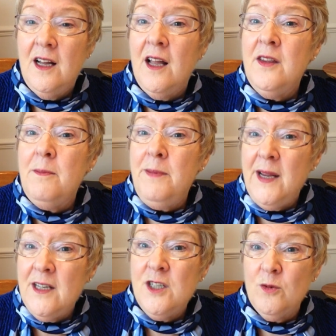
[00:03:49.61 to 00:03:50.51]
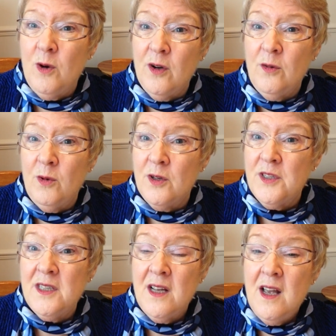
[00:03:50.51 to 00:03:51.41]
And the biggest one
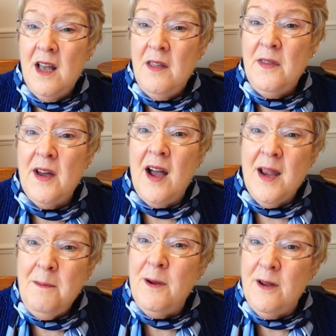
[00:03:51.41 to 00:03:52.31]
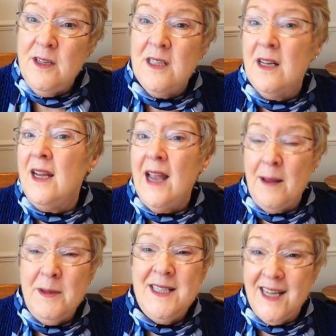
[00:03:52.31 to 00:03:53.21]
was that I personally
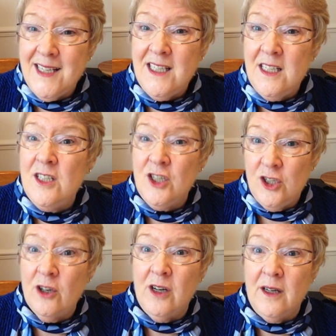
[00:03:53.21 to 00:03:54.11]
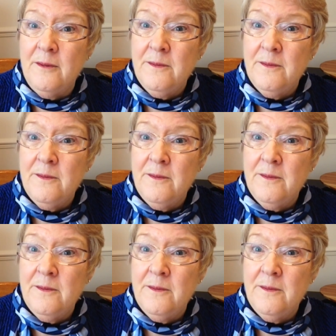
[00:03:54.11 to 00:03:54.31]
am addicted to sugar.